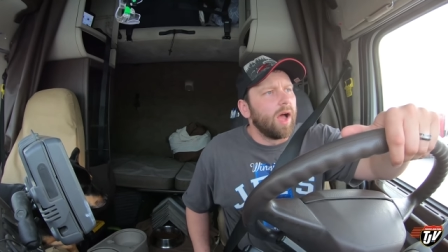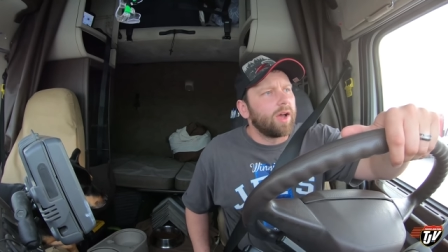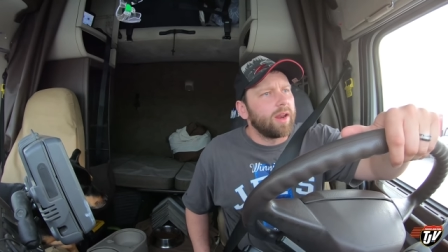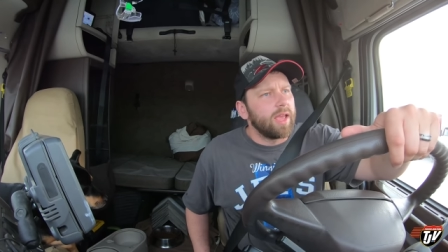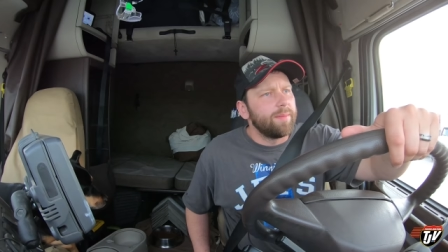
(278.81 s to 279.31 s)

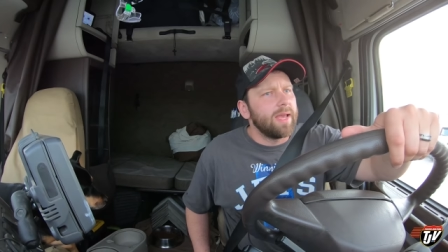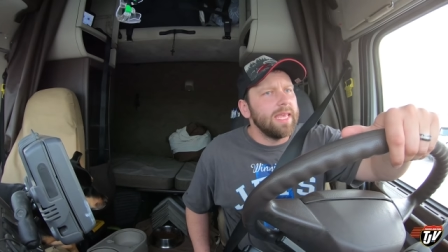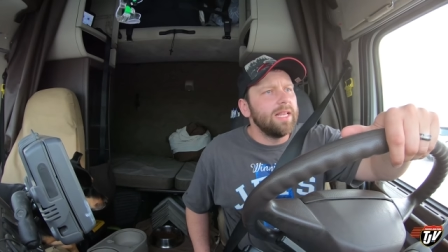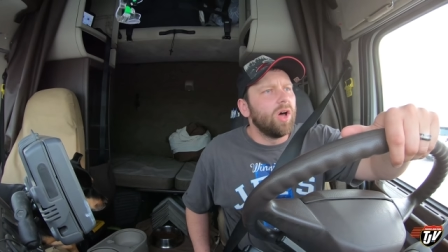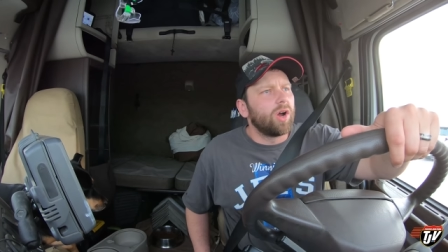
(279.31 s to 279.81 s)
I got to get my
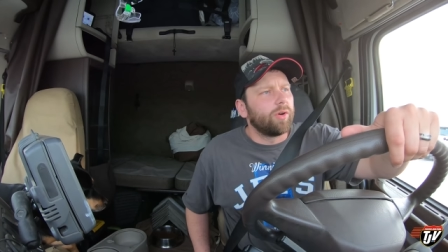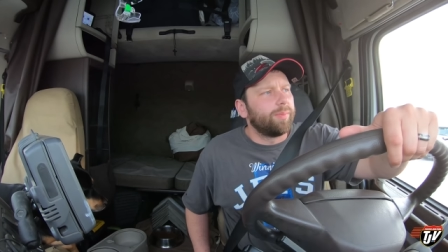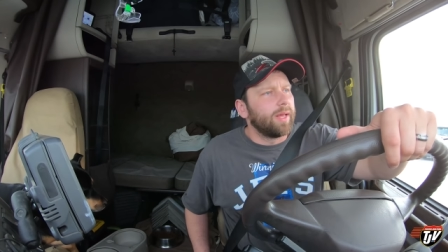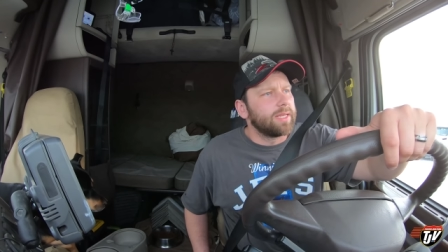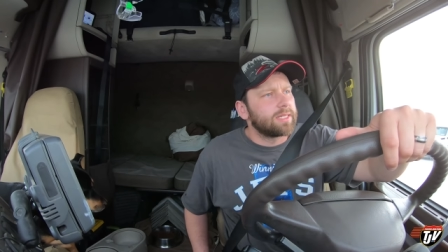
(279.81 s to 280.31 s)
e-log
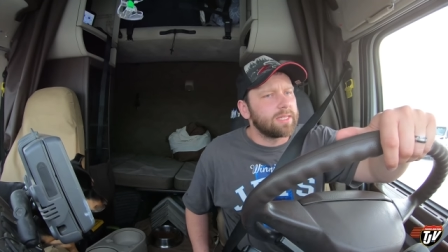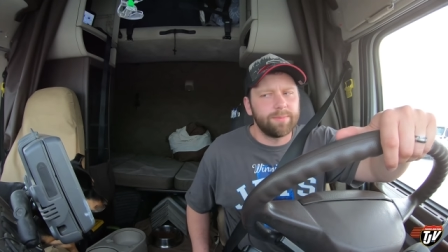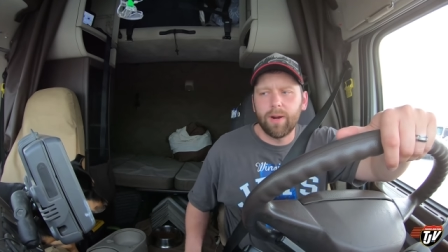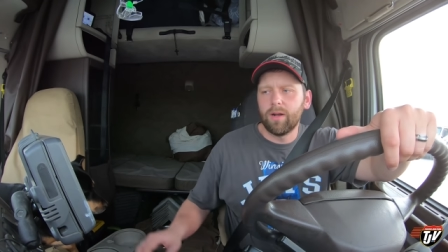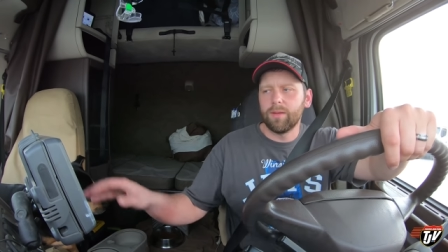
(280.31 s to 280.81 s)
replaced, because
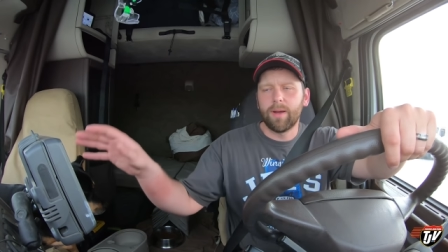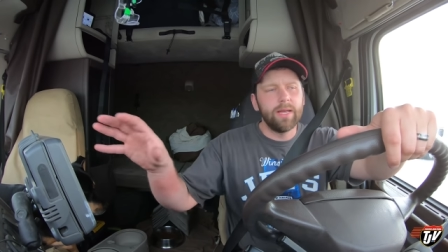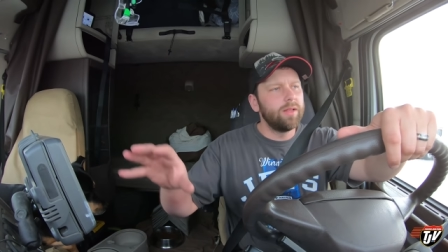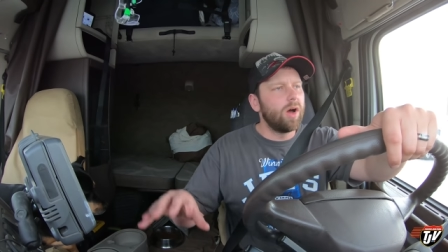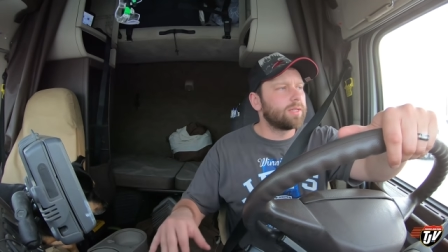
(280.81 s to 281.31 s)
apparently my
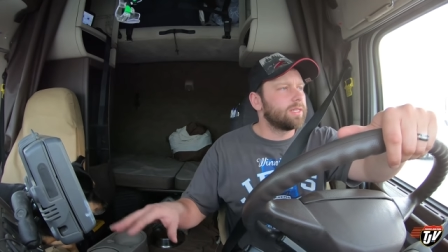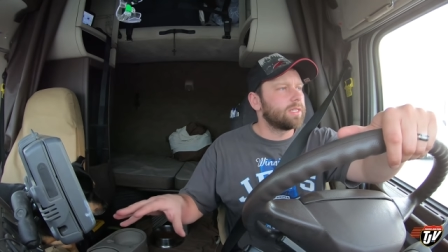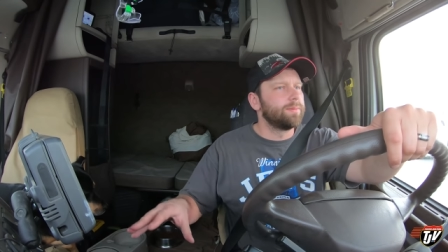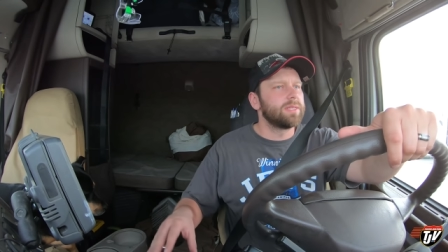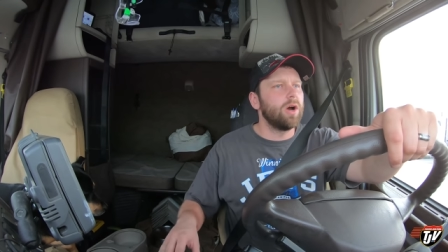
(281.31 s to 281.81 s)
e-log
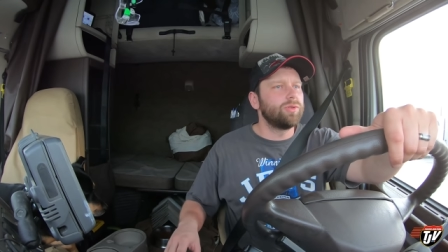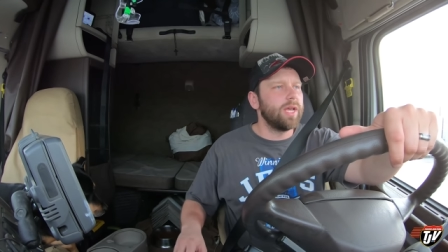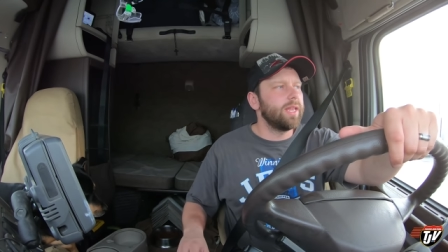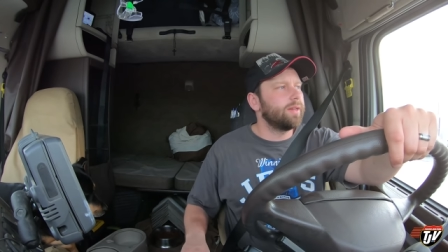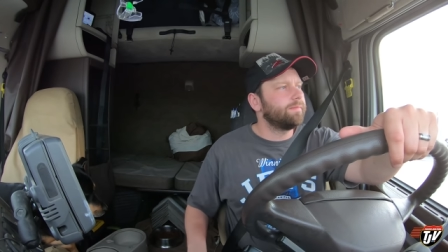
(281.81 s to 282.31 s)
system is
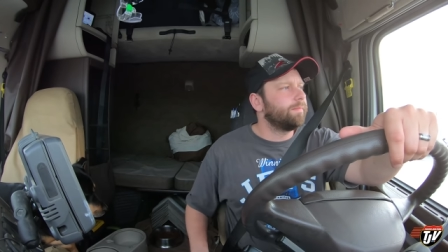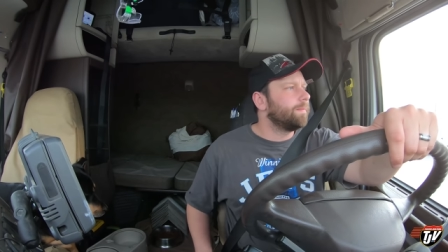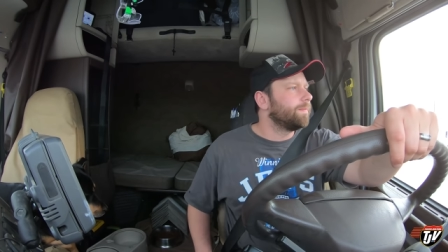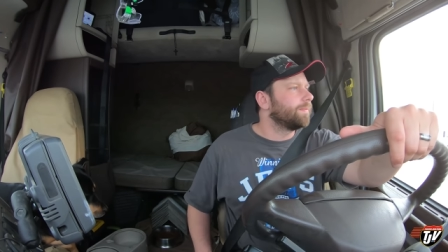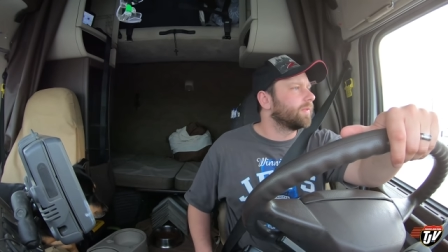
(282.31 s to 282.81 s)
outdated,
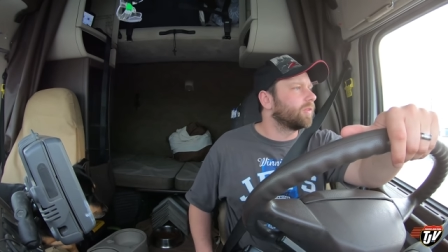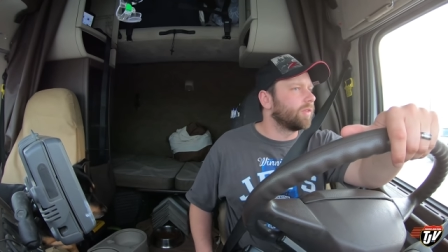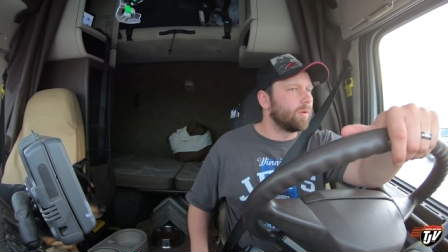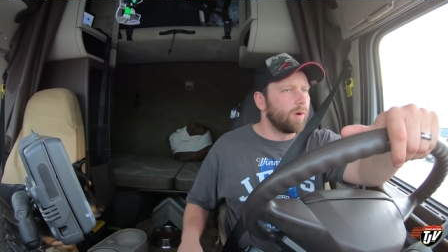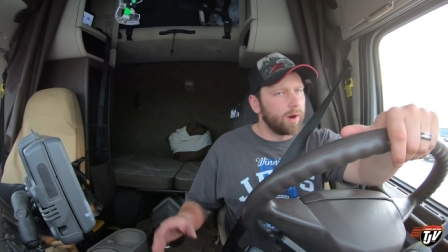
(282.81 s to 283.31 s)

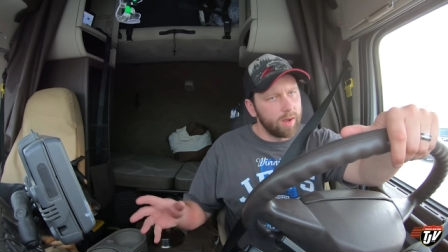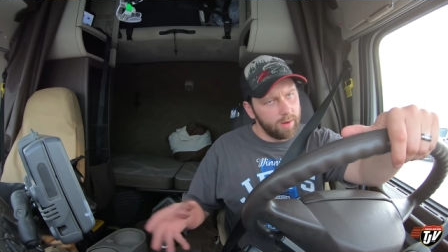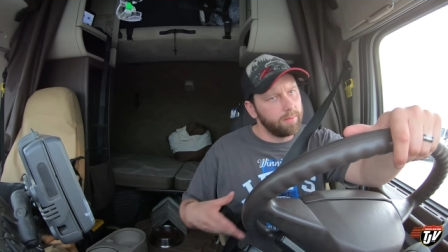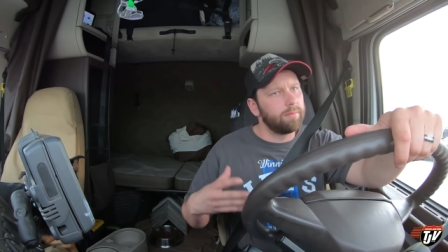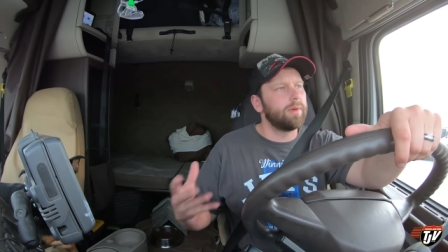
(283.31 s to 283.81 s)
so they want
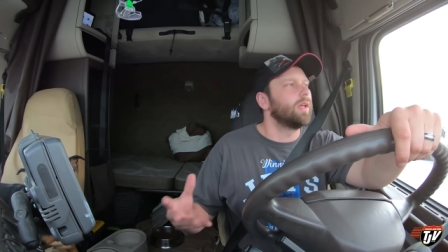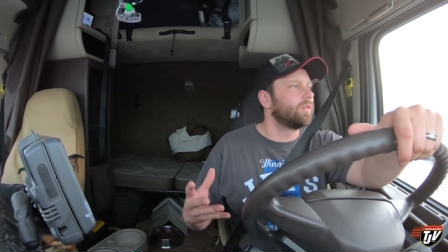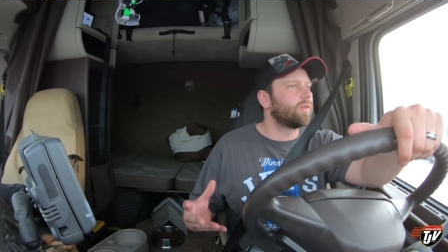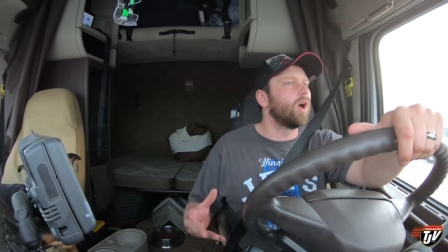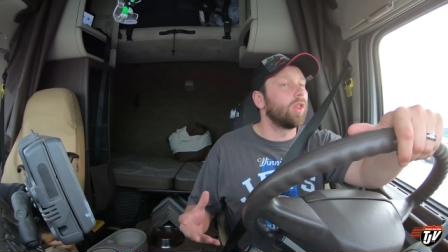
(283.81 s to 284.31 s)
to
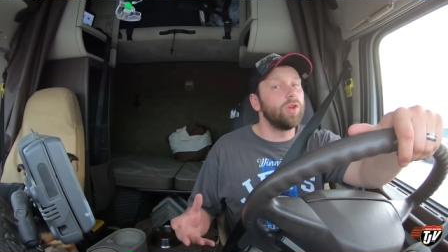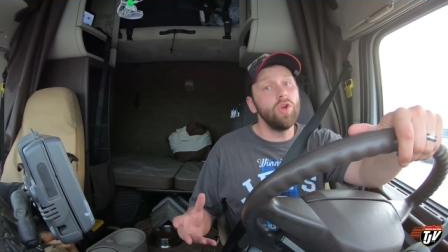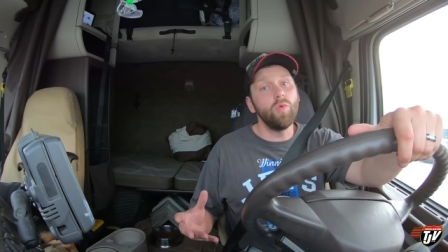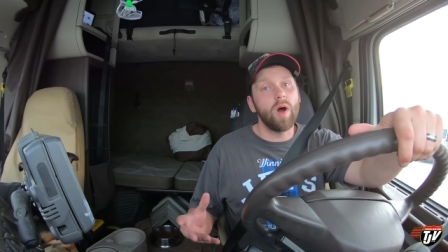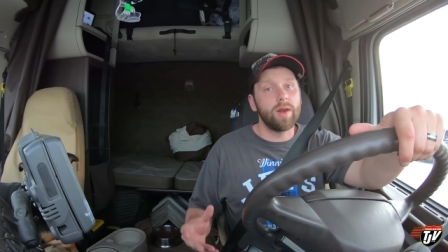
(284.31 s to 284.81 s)
install a
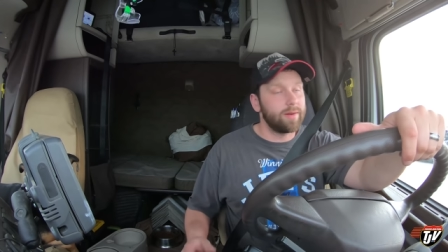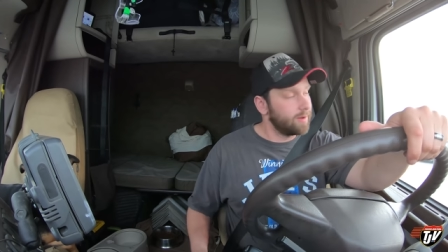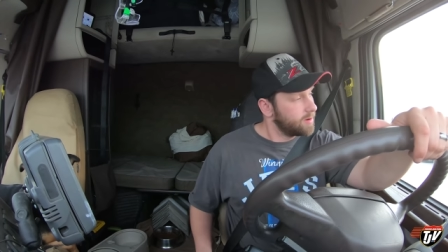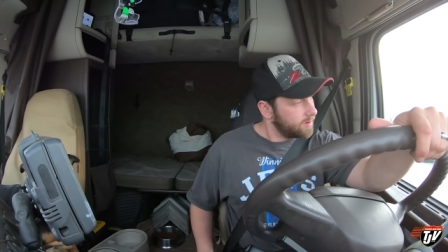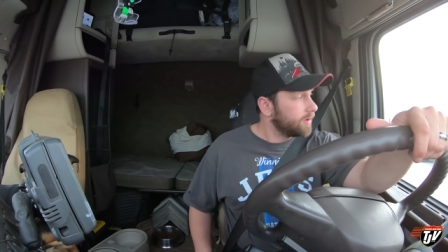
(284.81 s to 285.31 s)
new one.
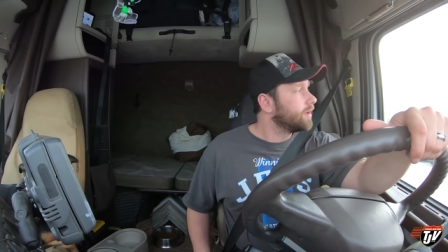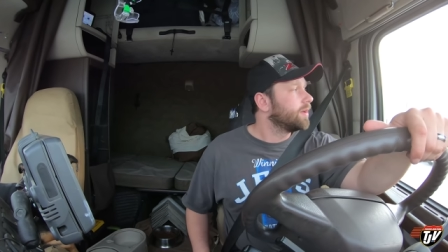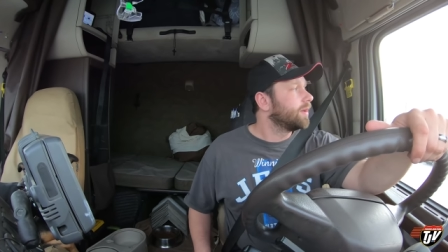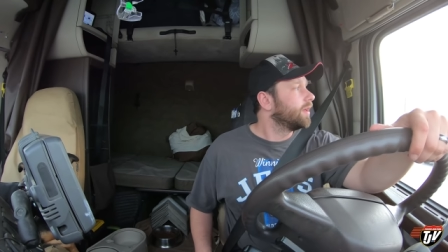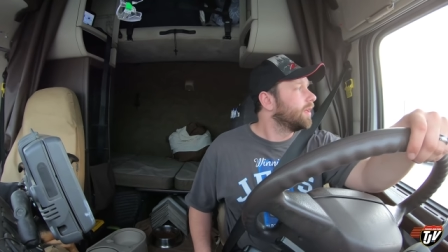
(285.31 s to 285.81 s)

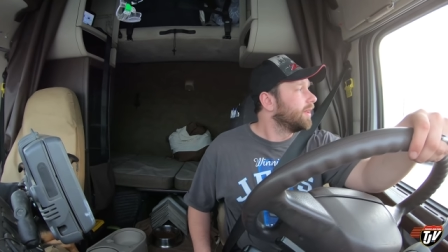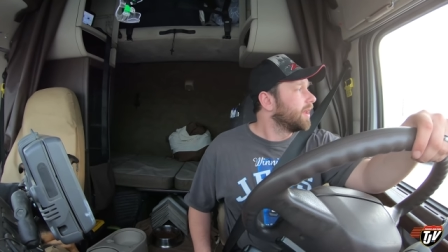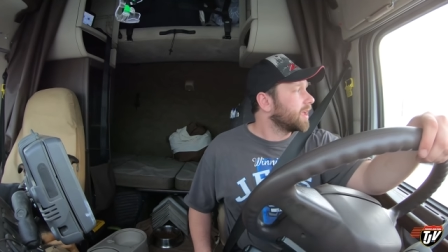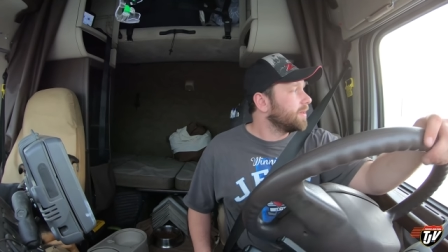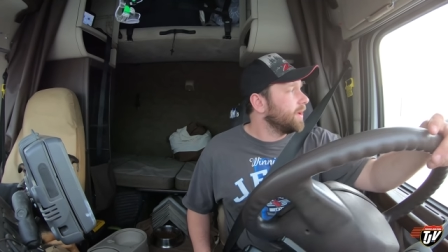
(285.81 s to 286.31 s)

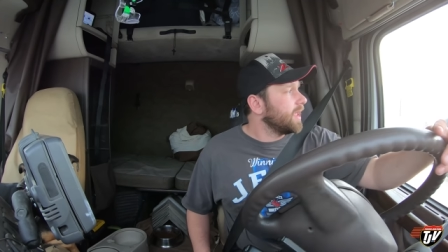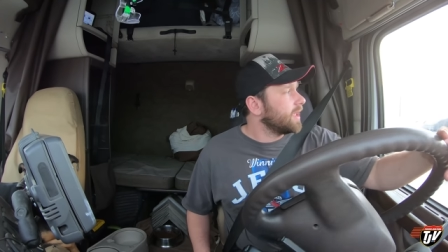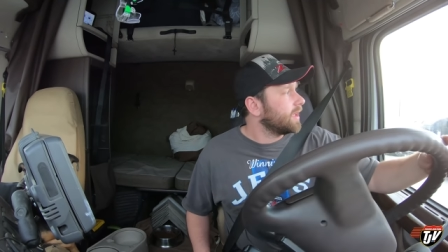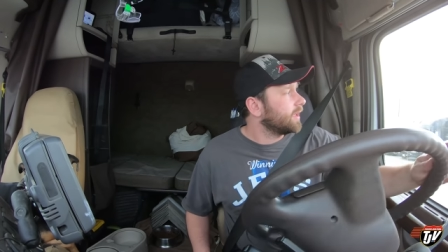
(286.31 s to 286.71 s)
Lucky me.